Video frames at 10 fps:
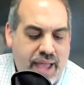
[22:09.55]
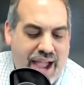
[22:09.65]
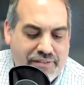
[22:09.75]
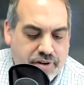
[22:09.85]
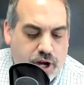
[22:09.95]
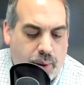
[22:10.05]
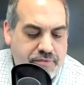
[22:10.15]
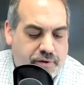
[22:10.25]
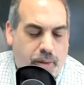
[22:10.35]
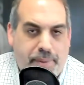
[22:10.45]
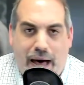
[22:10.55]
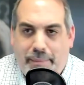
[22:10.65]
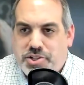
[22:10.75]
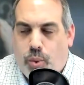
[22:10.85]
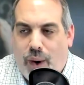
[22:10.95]
After going for
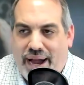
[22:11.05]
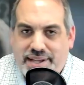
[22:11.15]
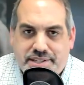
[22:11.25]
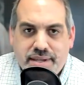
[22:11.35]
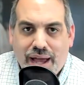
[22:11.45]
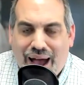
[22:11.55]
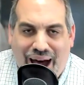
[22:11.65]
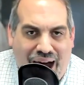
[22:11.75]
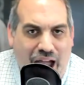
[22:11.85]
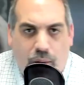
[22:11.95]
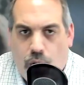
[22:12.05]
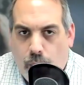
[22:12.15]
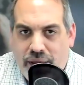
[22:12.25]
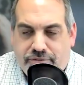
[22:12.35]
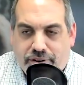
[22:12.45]
Obama twice, Iowa
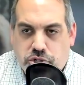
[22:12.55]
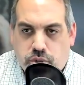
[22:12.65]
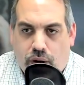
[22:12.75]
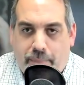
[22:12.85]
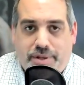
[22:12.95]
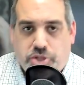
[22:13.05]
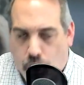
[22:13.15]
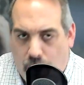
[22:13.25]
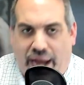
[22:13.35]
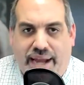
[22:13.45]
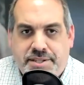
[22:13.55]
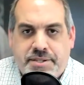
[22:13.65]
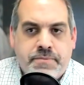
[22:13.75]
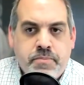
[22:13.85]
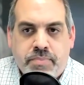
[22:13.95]
went for Trump twice.